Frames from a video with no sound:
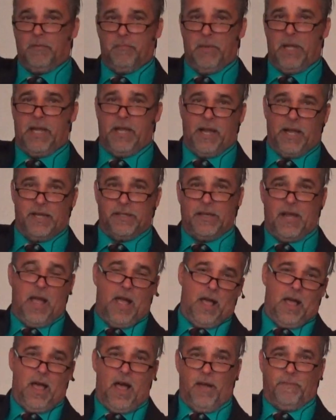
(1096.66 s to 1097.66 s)

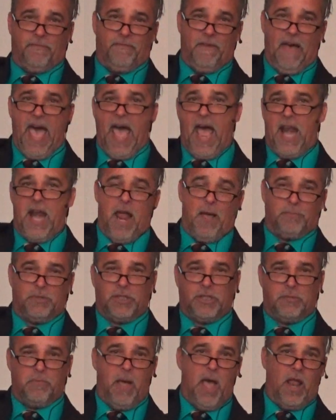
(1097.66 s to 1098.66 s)
Because I'm fat, I'm
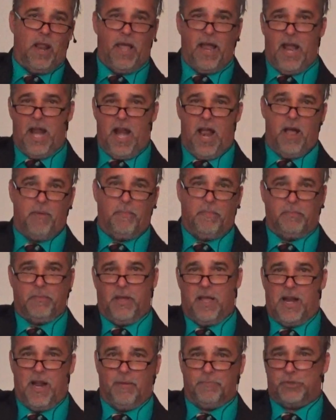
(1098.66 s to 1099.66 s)
smelly, and
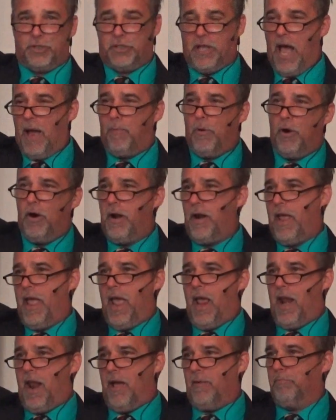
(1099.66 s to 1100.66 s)
I'm stubborn,
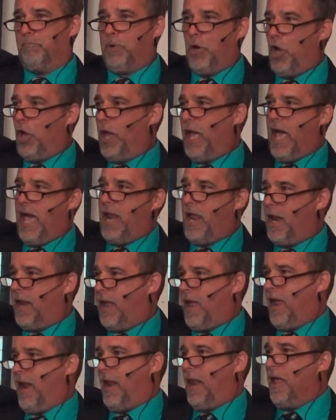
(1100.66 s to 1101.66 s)
and I'm bullheaded,
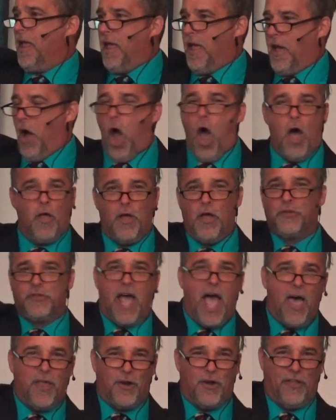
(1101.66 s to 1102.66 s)
and all
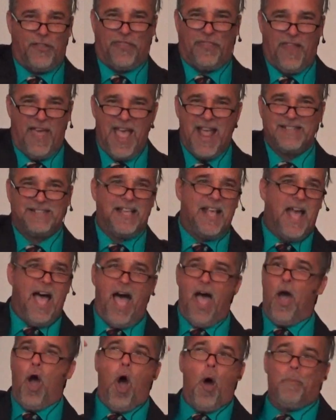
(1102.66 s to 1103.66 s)
those other things.
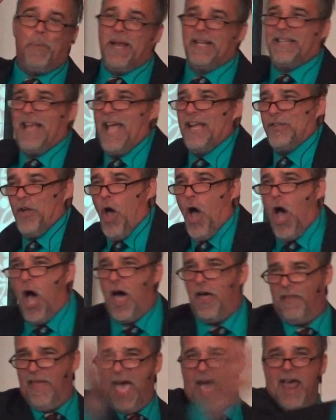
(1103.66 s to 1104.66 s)
I hope He takes
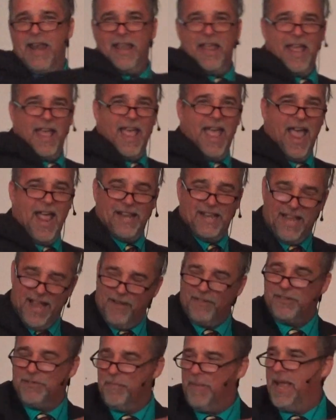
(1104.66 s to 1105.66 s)
all that and
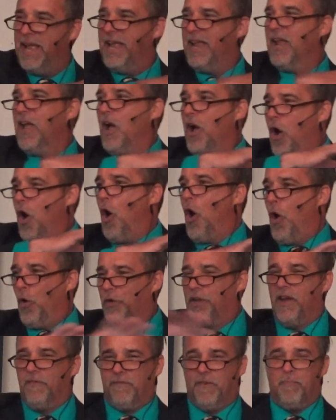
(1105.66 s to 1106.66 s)
gives me a
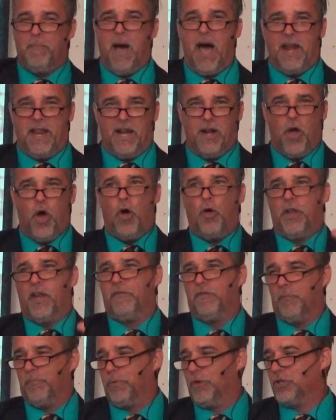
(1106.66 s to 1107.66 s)
whole different body and a whole
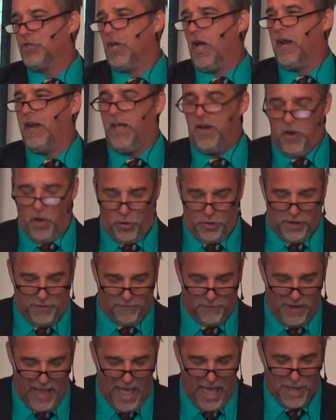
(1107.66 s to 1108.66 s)
different persona and a whole
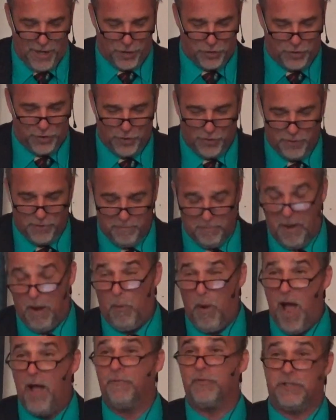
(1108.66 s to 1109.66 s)
different attitude. My
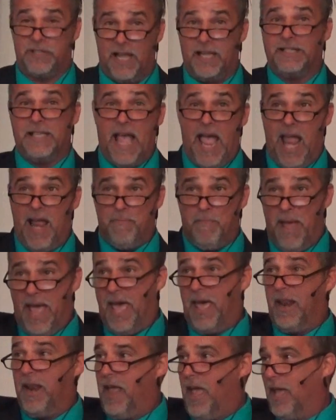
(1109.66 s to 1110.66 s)
wife says
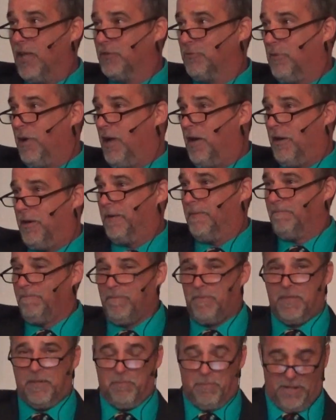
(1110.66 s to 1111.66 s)
amen as well.
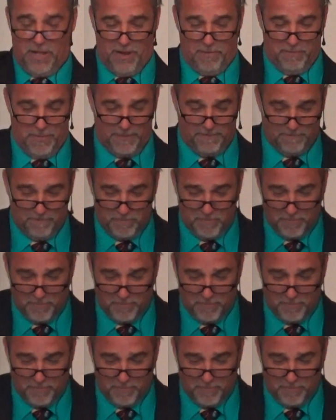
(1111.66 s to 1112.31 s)
Believe me.